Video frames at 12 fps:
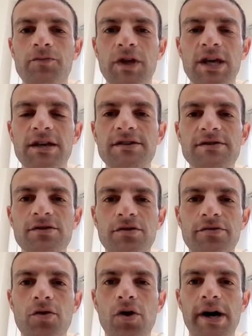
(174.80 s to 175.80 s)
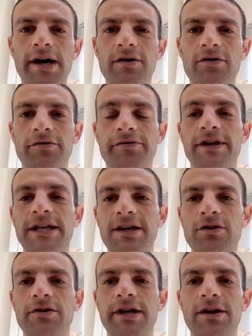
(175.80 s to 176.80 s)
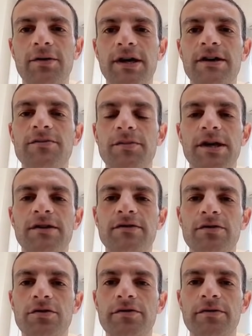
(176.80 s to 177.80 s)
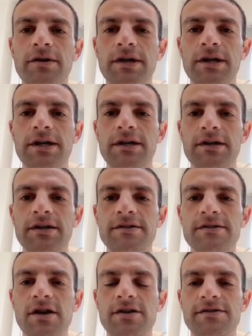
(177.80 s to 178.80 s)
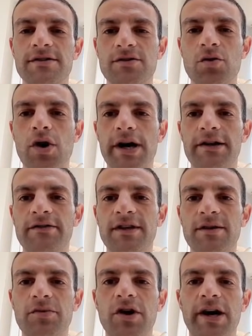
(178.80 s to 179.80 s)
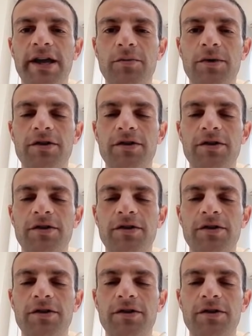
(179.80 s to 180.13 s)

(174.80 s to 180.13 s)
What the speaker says: He is sort of quite, or for Lyon anyway, he starts as quite a deep-lying